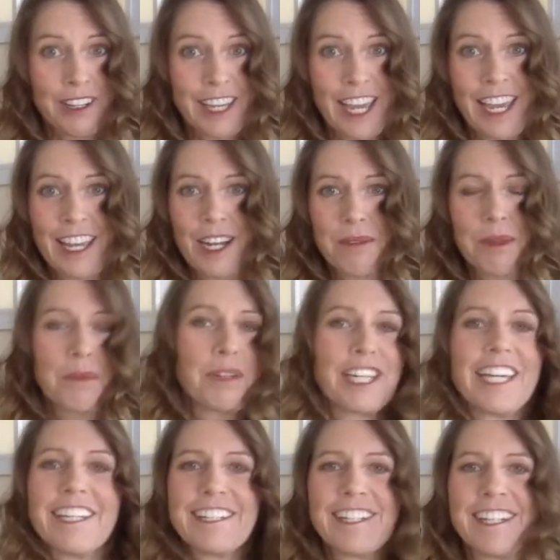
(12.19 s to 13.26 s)
and I'm a
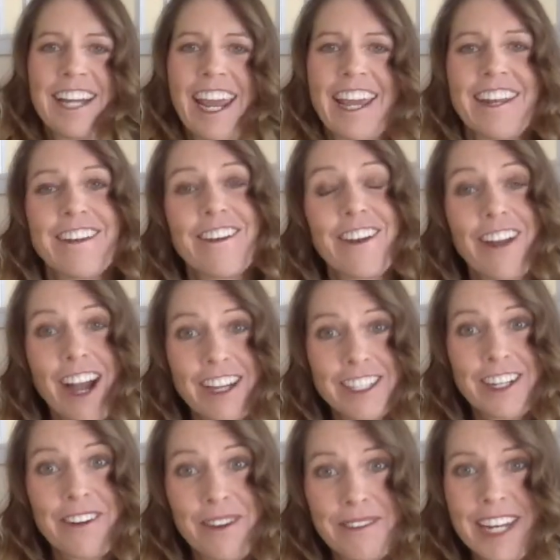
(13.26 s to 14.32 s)
beginner, and
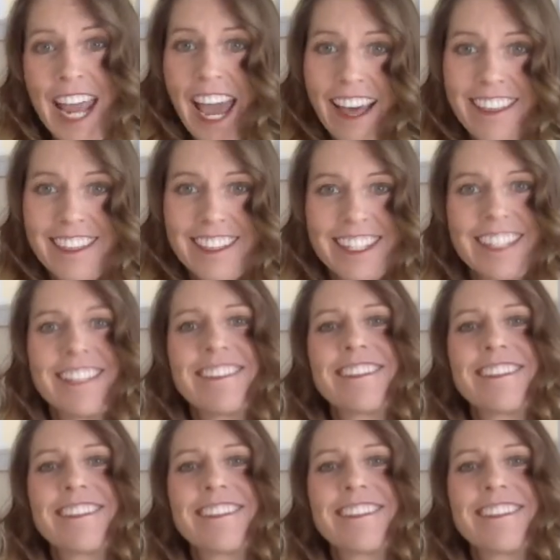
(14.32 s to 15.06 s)
I'm an athlete.